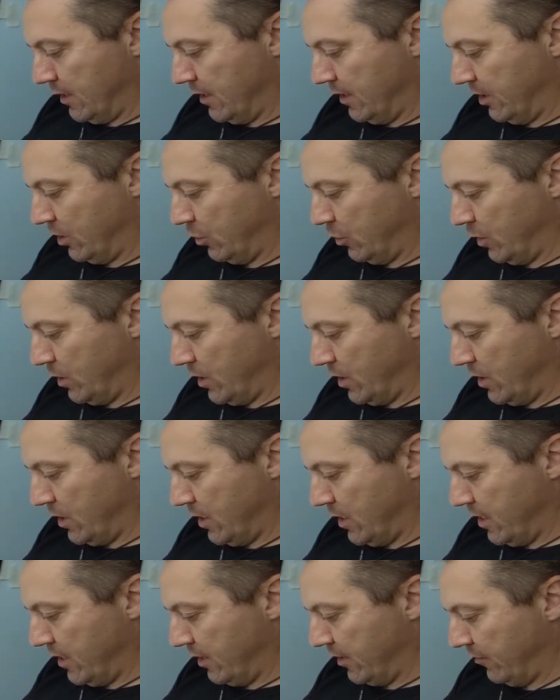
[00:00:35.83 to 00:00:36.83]
This one
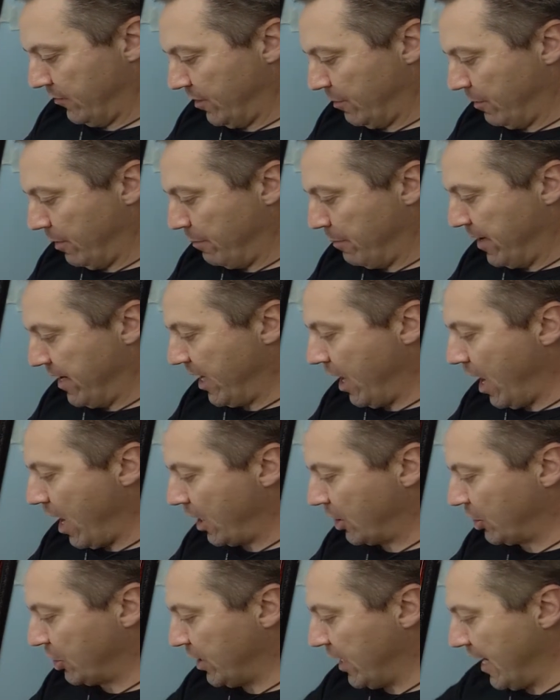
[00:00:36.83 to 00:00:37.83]
is from a big
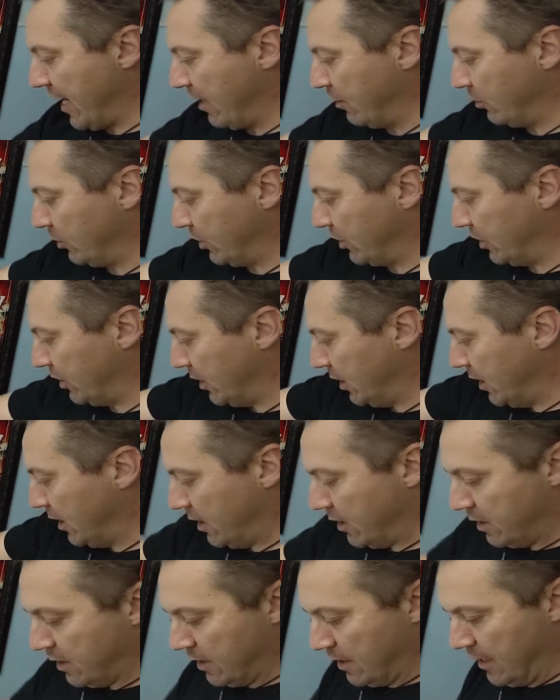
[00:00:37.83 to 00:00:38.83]
auction house.
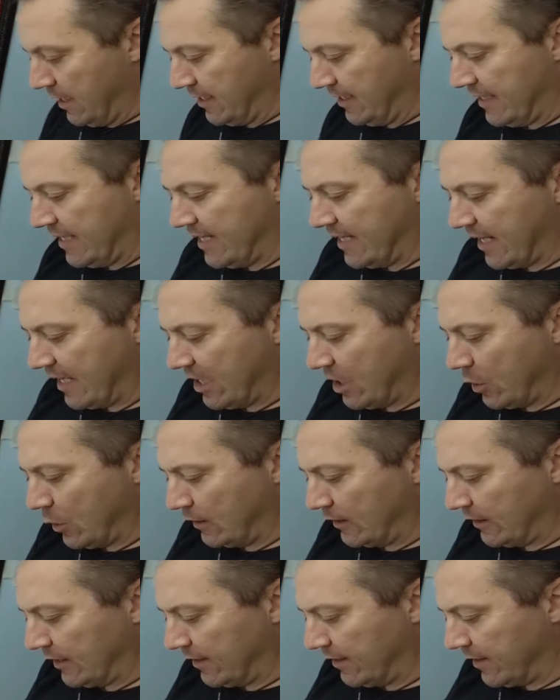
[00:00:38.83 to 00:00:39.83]
I think I know
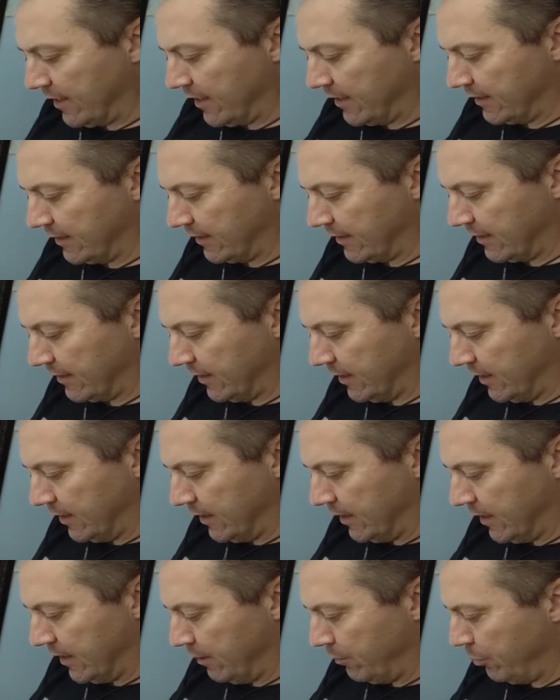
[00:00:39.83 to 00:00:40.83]
what's in this.
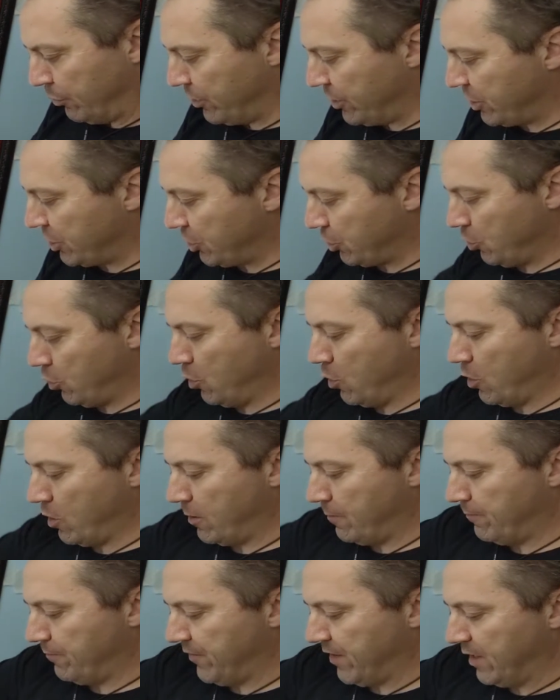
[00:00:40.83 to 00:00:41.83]
I'm pretty
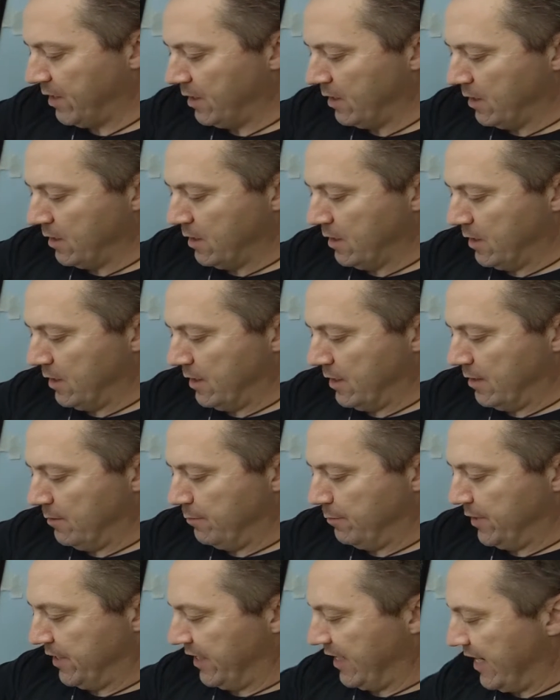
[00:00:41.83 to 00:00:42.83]
sure.
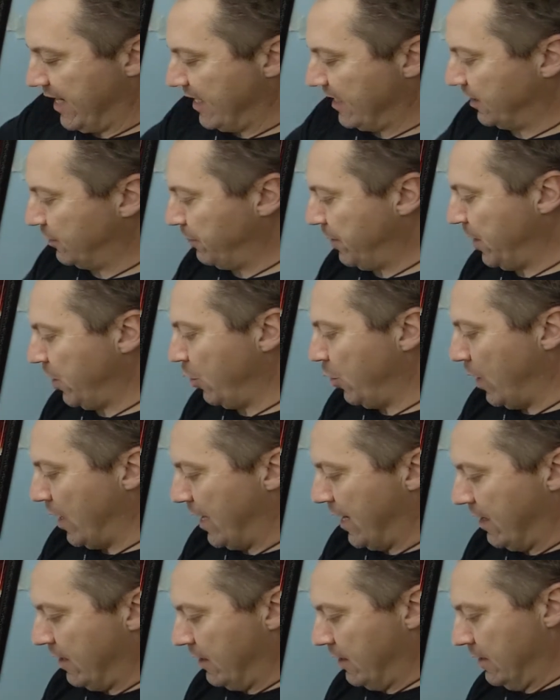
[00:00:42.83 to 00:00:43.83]
But again, it's been a
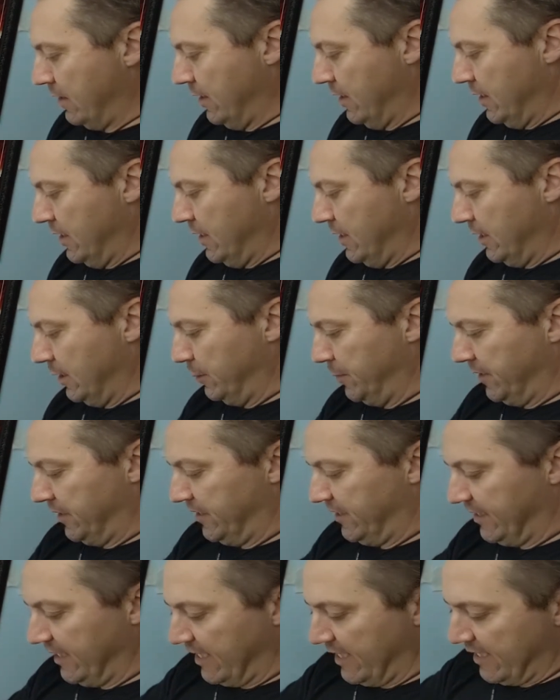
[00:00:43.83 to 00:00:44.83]
while. It's been
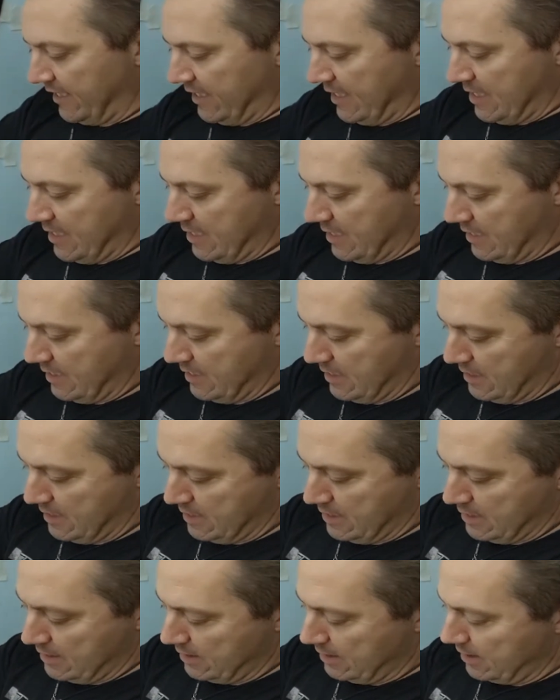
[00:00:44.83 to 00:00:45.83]
sitting
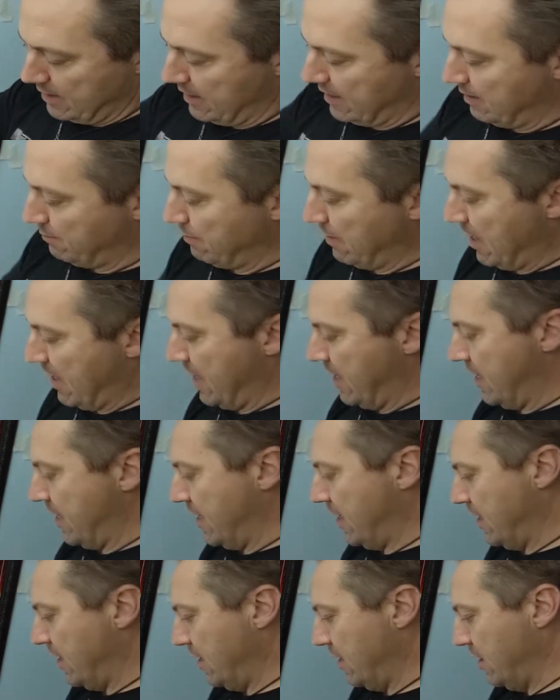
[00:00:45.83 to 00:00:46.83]
in
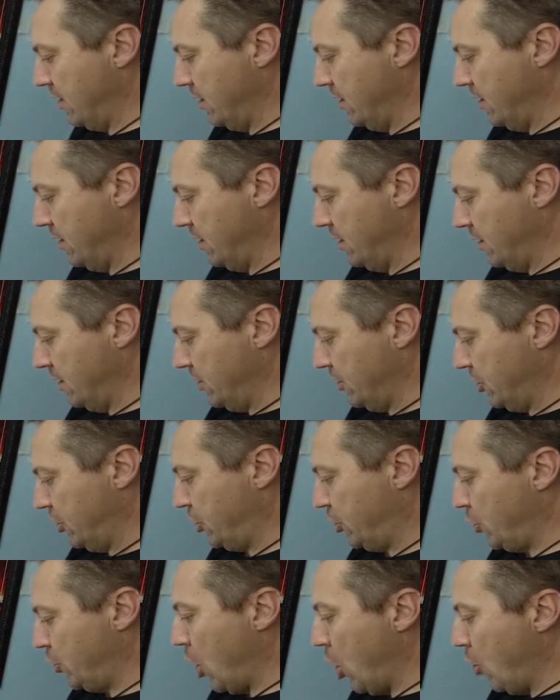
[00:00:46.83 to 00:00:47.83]
my
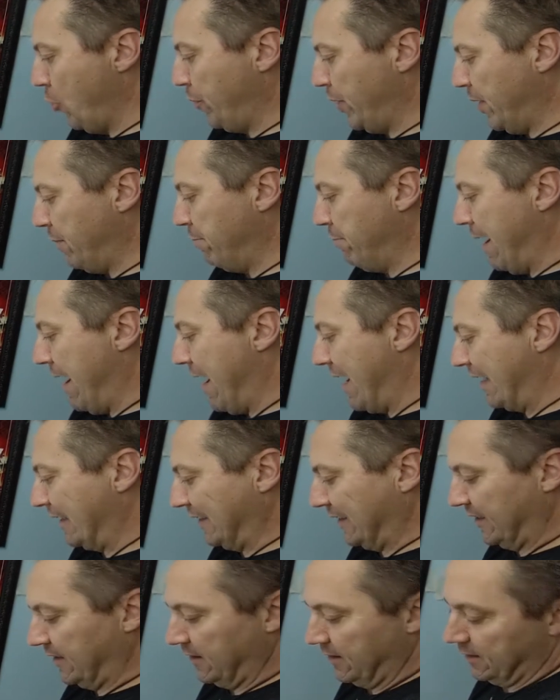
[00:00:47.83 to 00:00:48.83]
two open
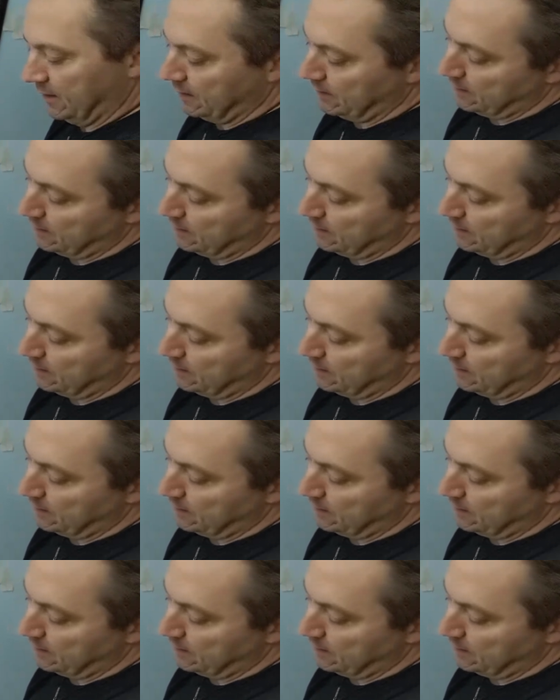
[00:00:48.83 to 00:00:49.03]
box.